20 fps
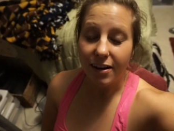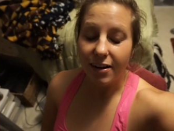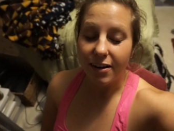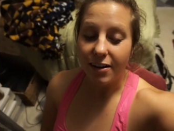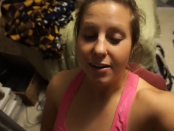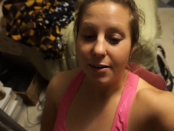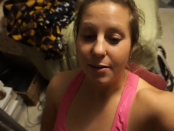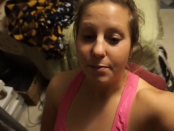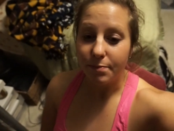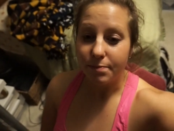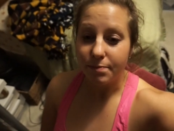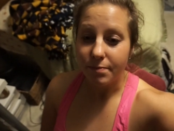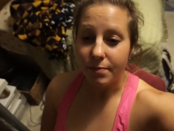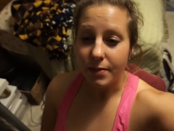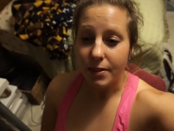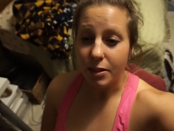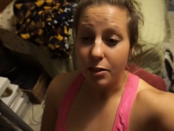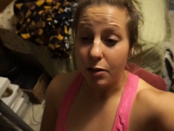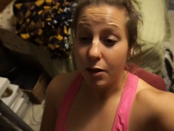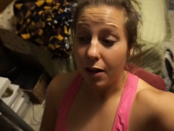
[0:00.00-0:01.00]
Um,
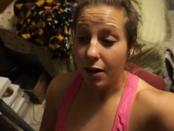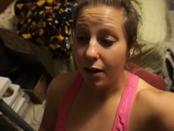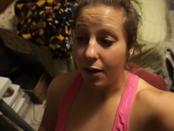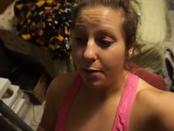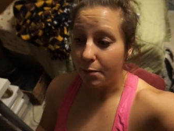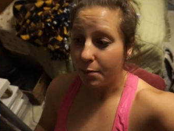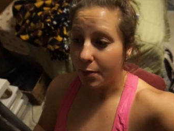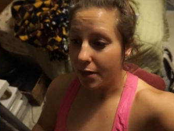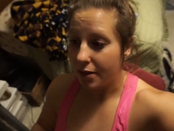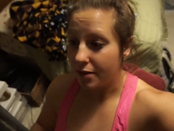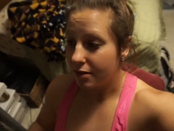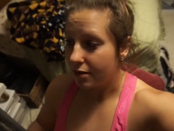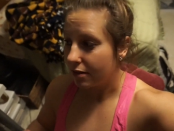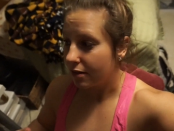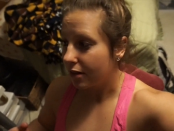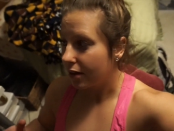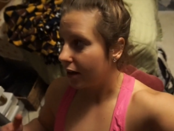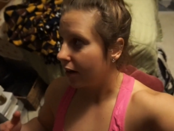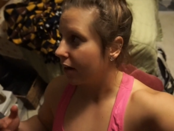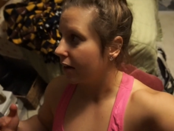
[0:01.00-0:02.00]
so yeah, I
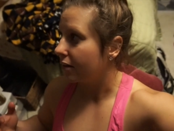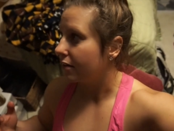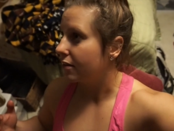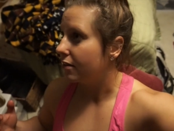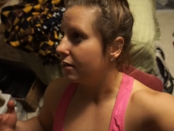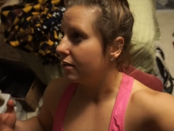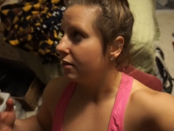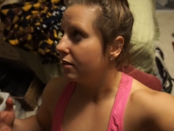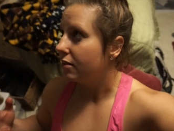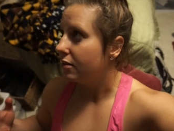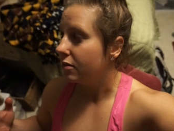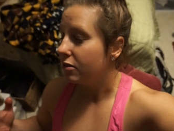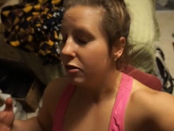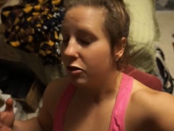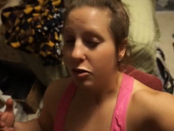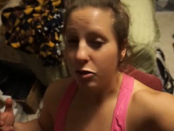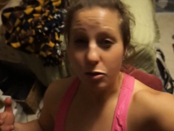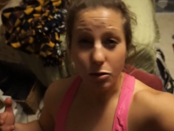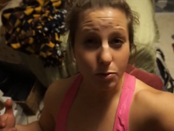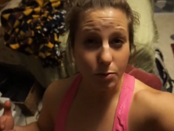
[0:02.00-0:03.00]
basically had
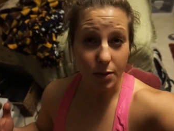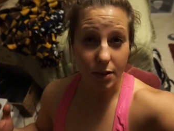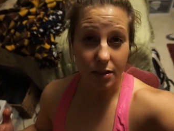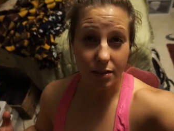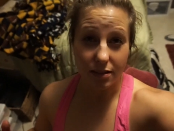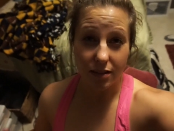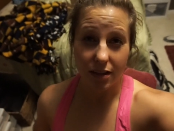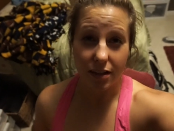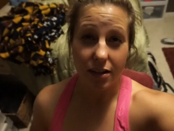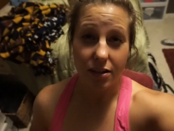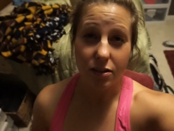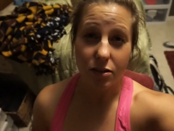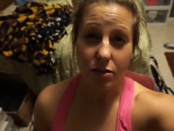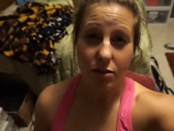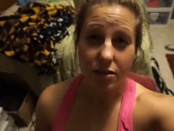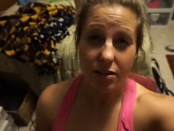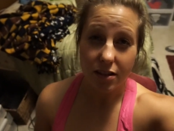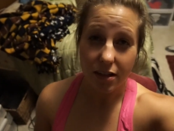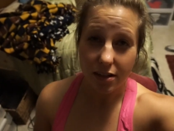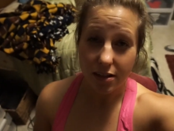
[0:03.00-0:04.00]
two meals, I guess you
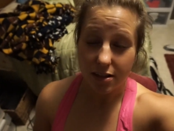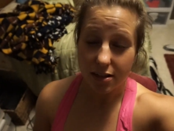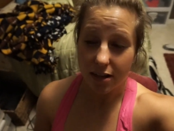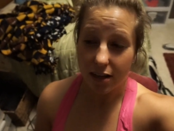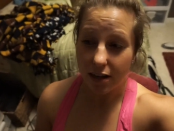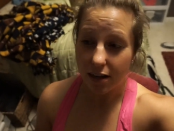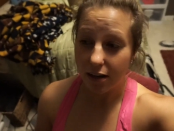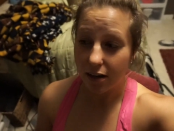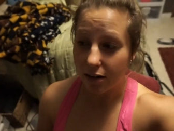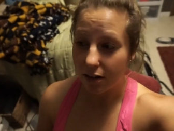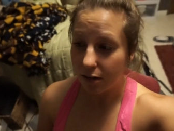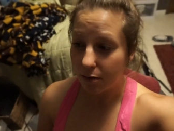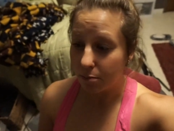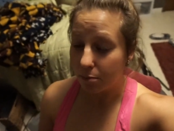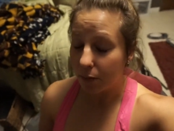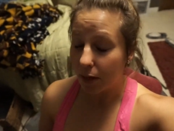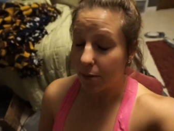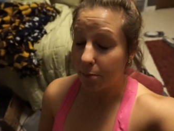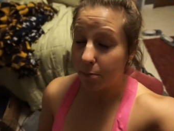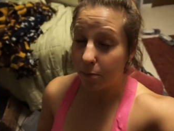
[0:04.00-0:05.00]
could say, today. Um,
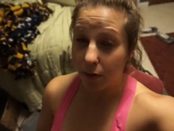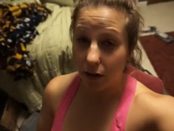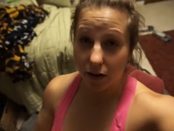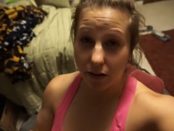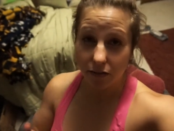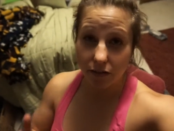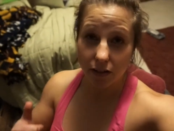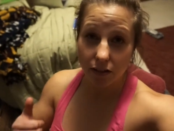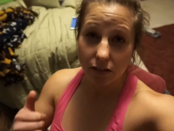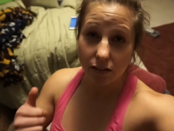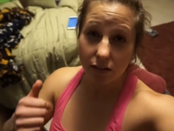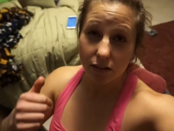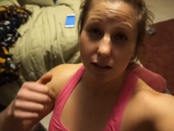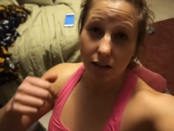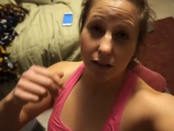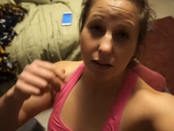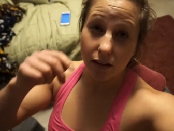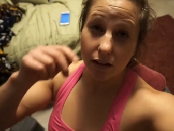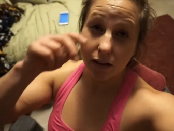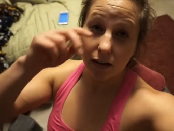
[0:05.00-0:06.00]
my breakfast
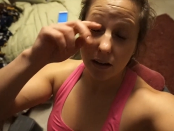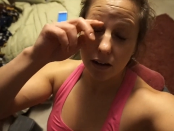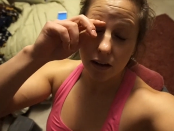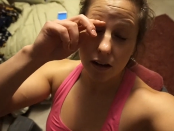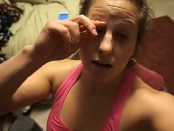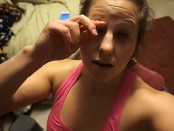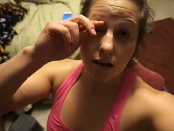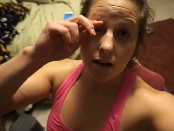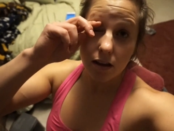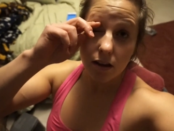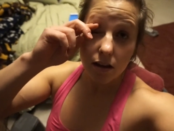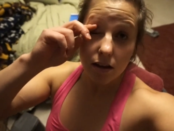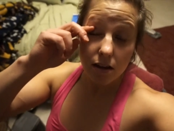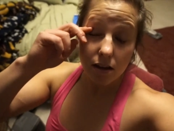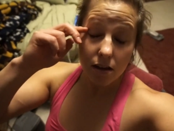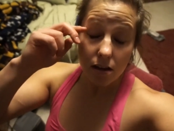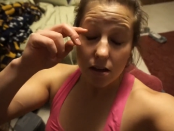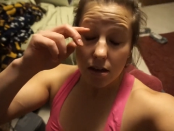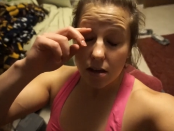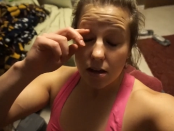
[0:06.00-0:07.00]
and then
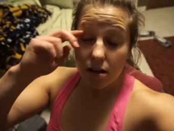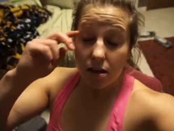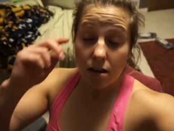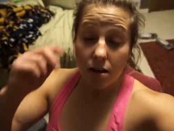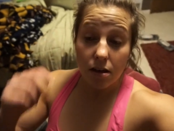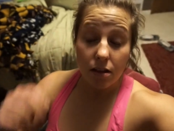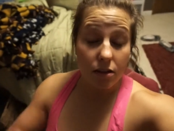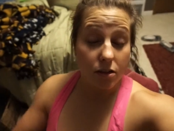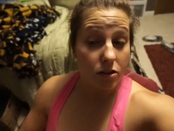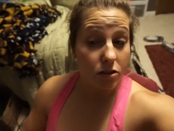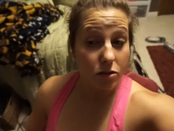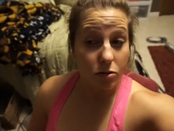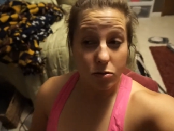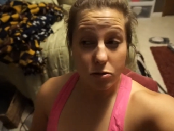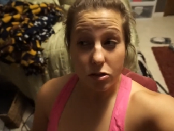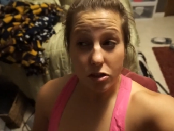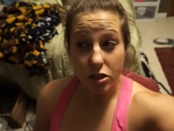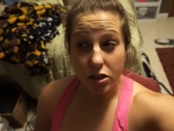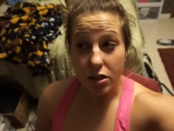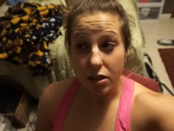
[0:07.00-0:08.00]
the
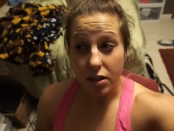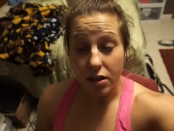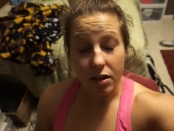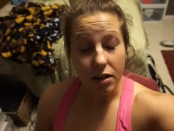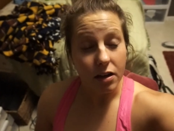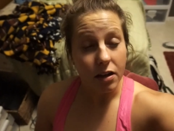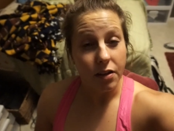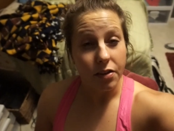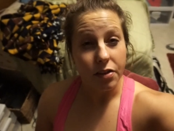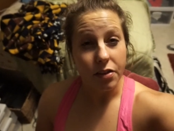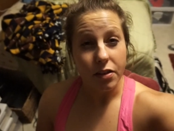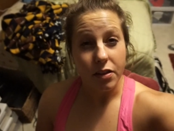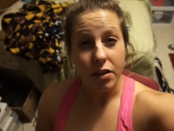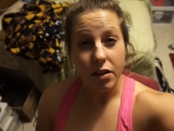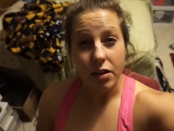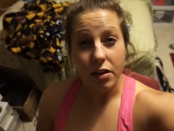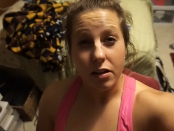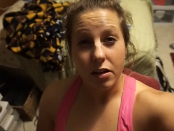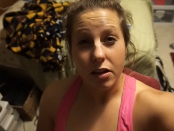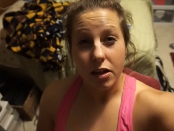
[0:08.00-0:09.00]
sushi and
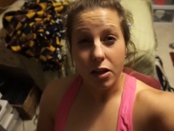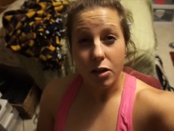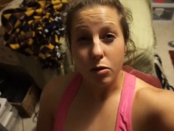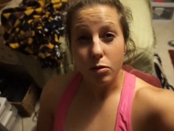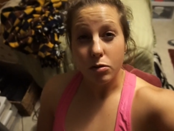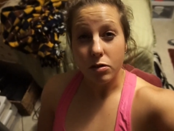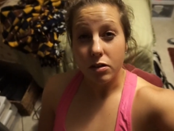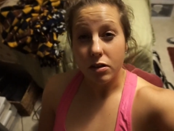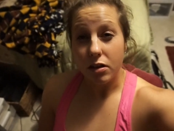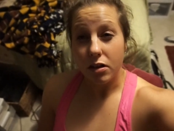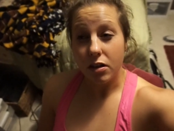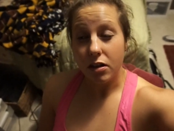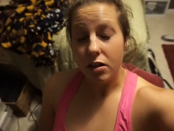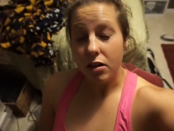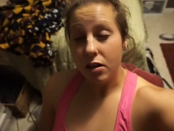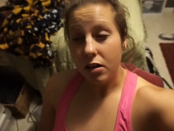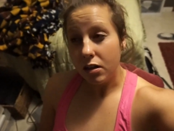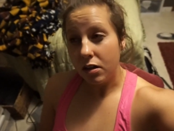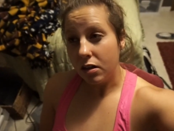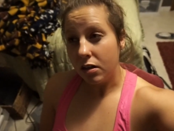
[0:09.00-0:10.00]
the lean
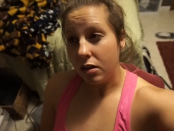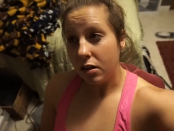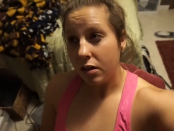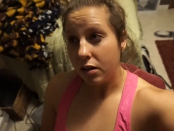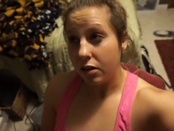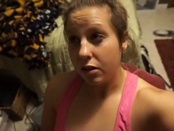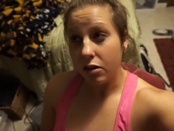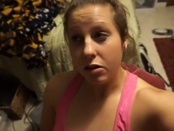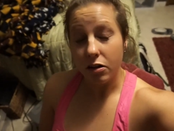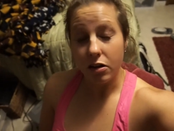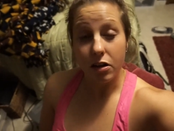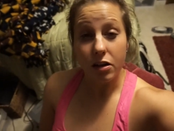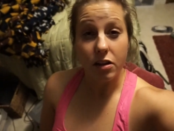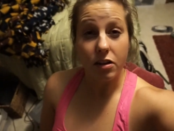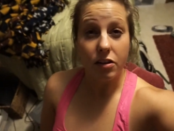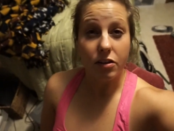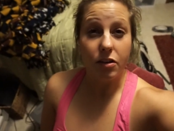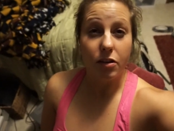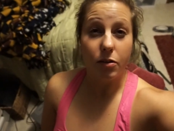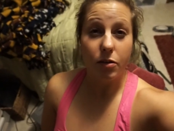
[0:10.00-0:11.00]
cuisine and the cookie and
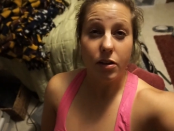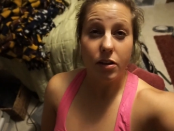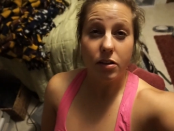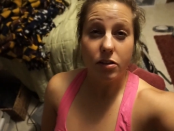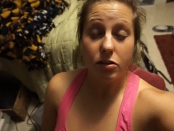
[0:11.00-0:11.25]
the donut.